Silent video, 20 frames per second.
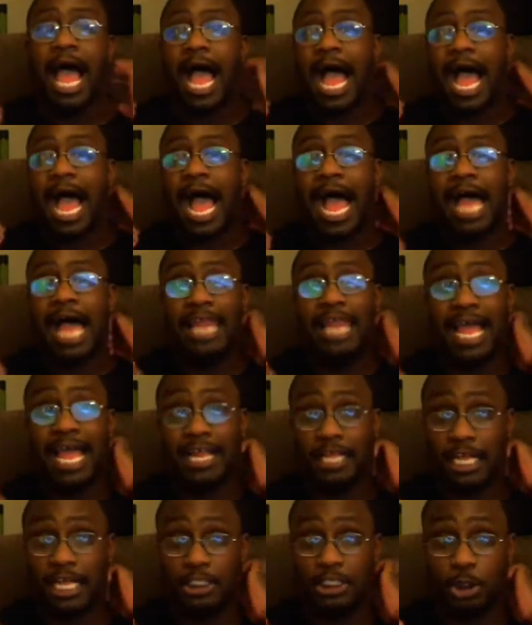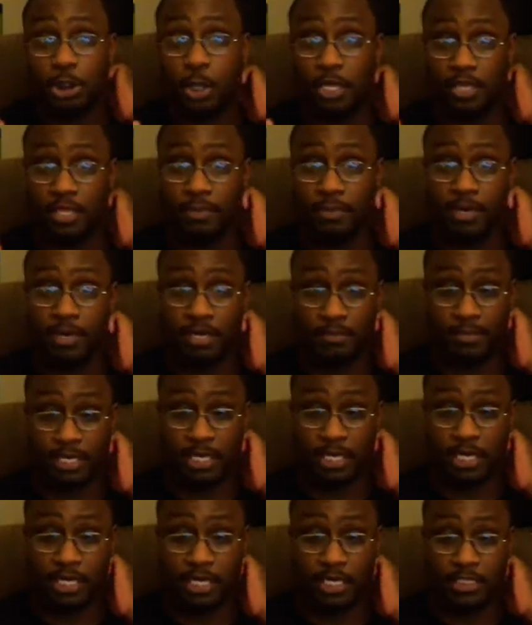I enjoyed the book
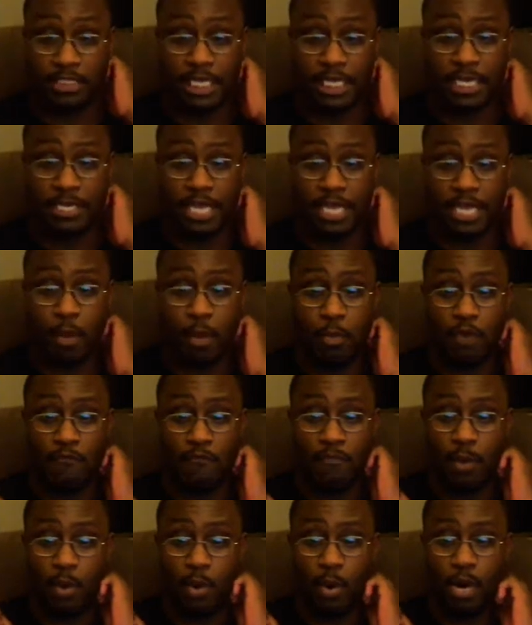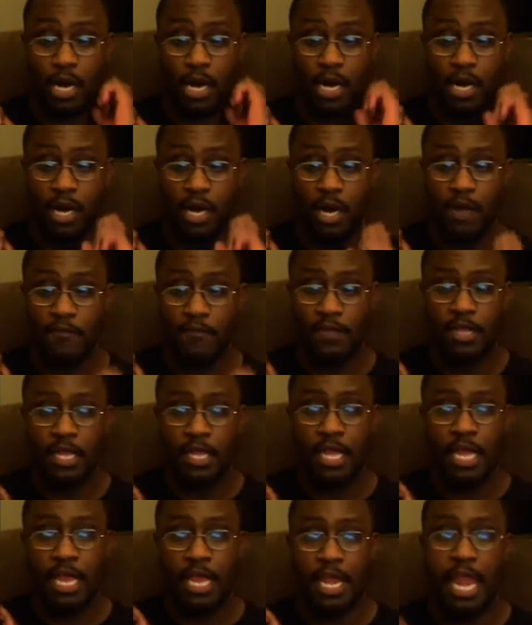because it dealt with more of
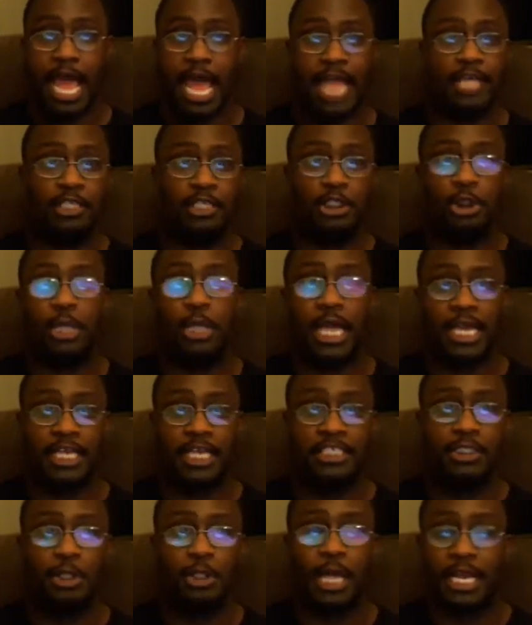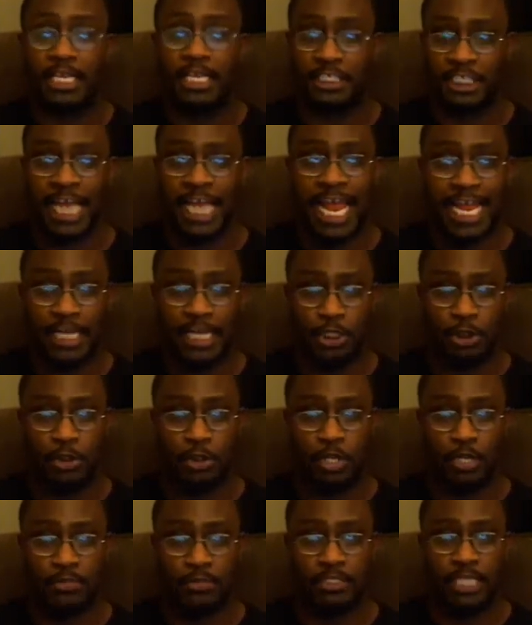Naya trying to change, you know
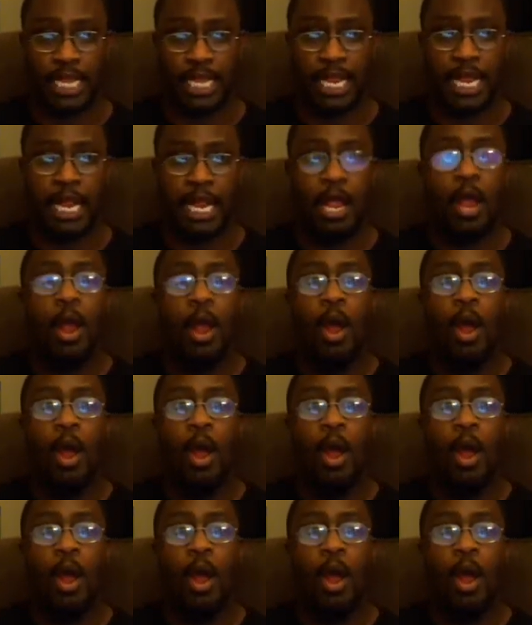what I'm saying?